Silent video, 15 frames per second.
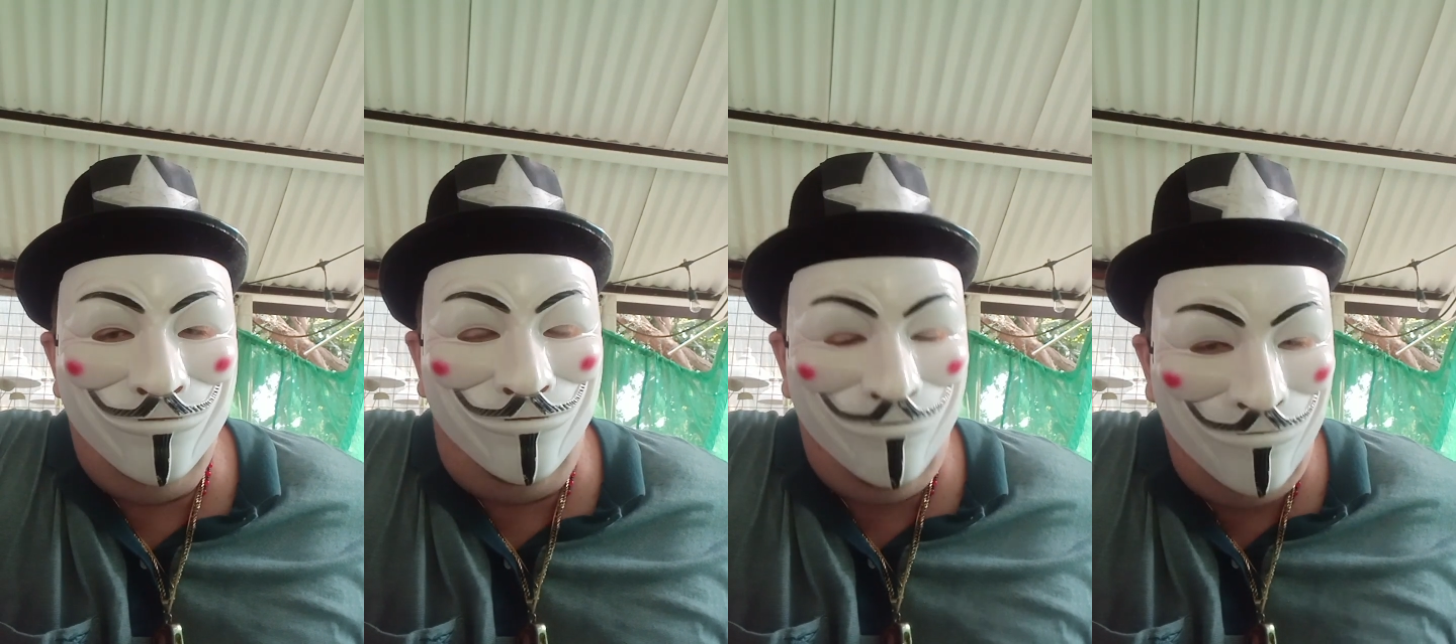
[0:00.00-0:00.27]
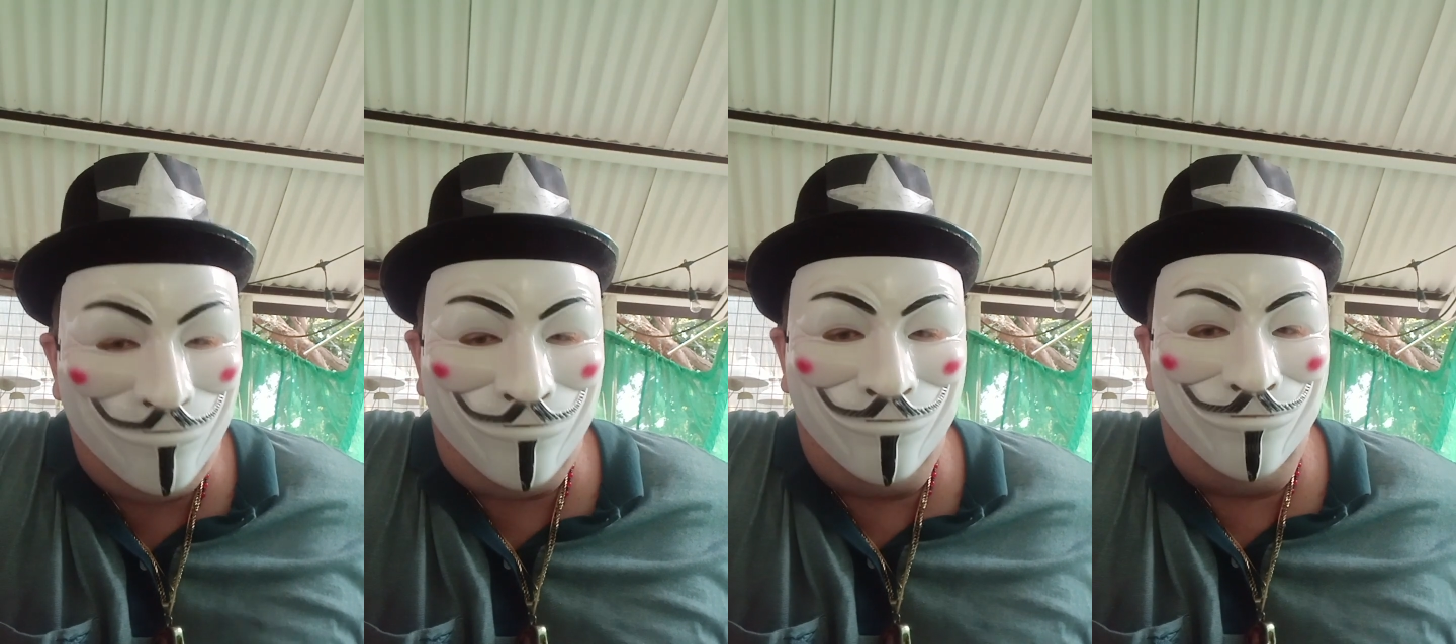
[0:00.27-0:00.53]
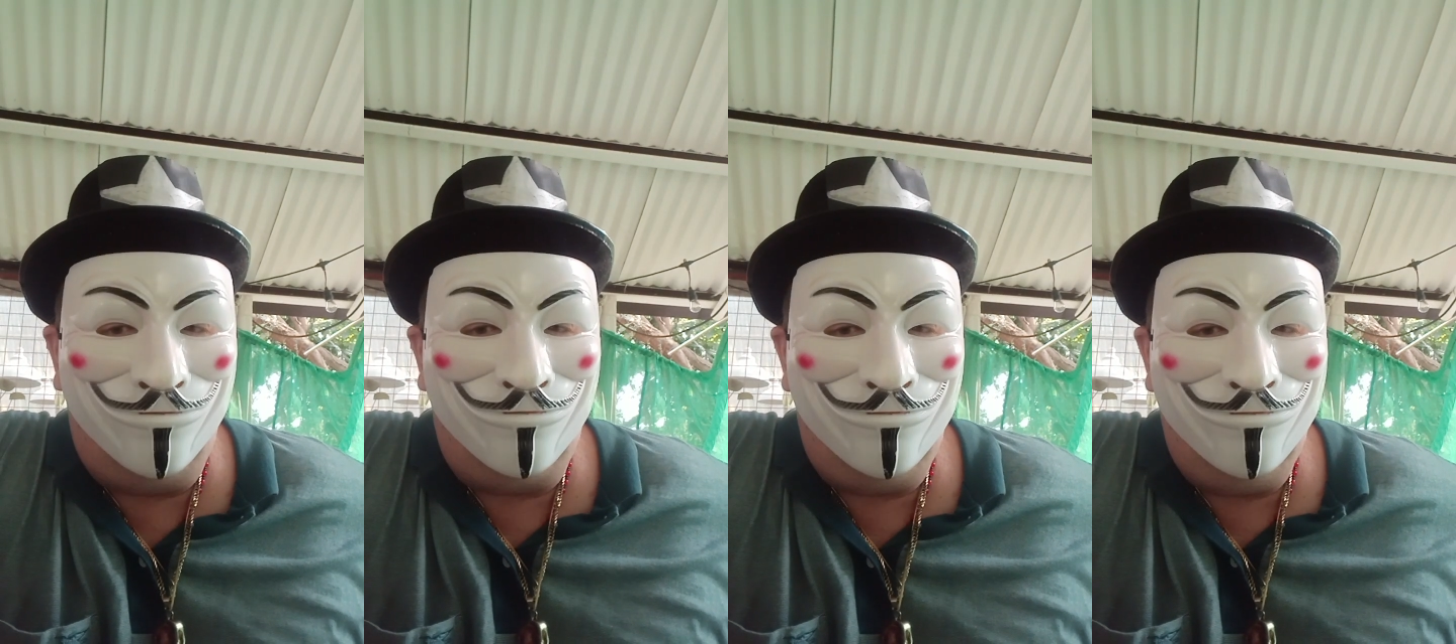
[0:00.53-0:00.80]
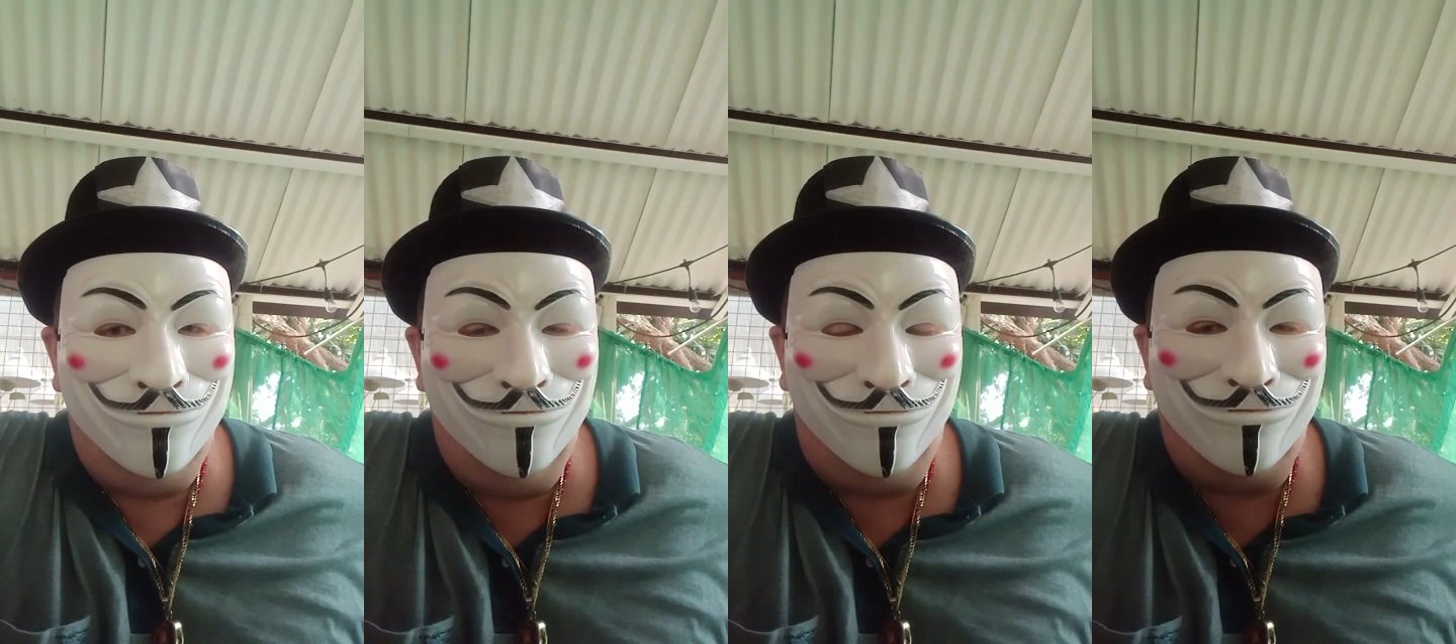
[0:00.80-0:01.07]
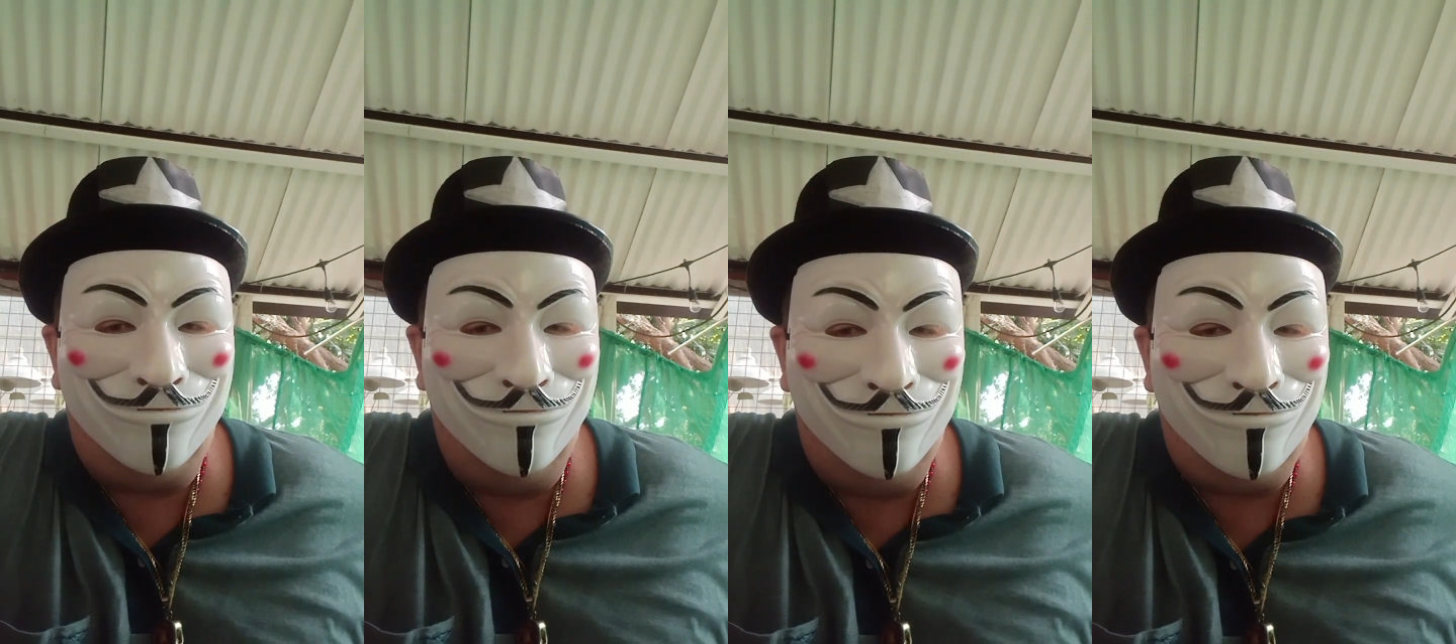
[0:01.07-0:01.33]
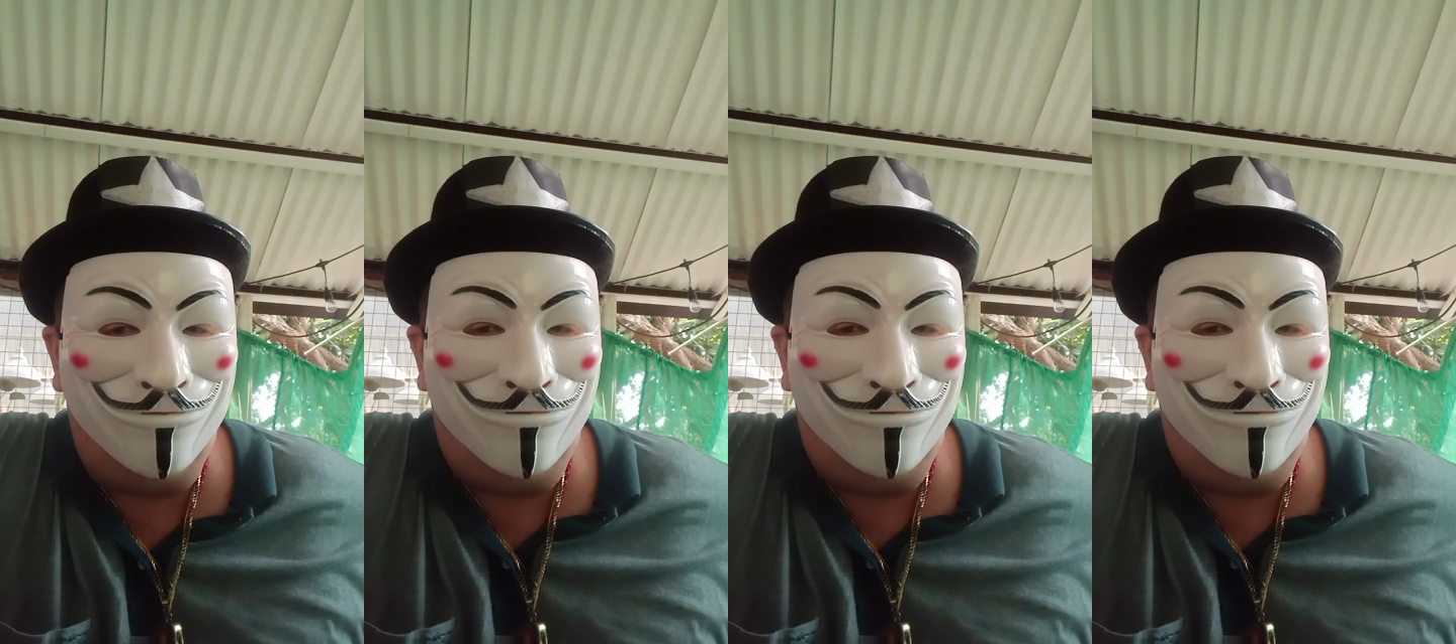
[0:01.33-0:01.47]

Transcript: altar with Prince